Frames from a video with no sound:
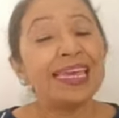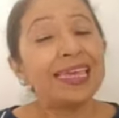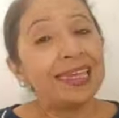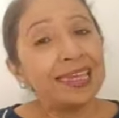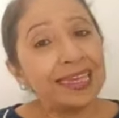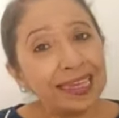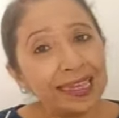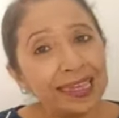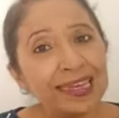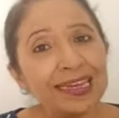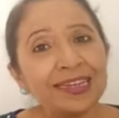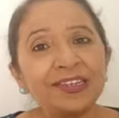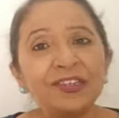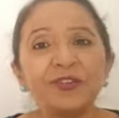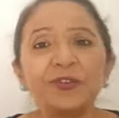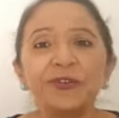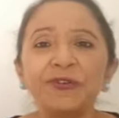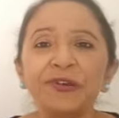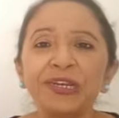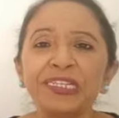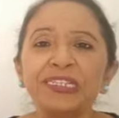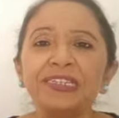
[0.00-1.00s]
He is
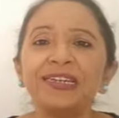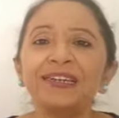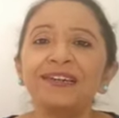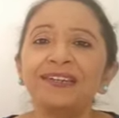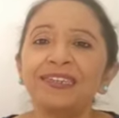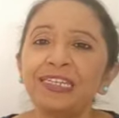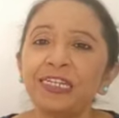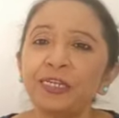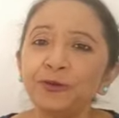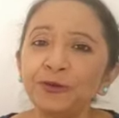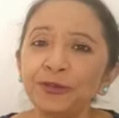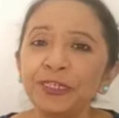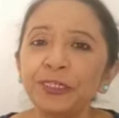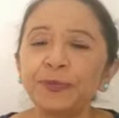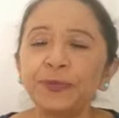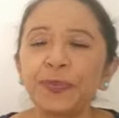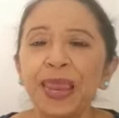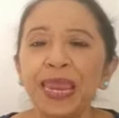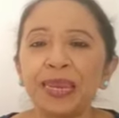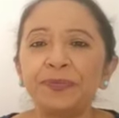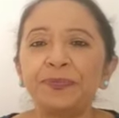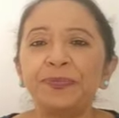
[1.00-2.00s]
reading a
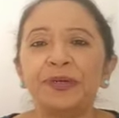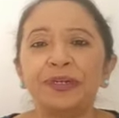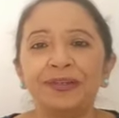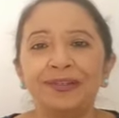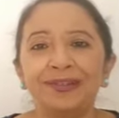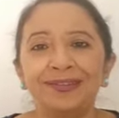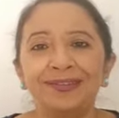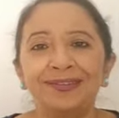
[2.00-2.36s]
newspaper.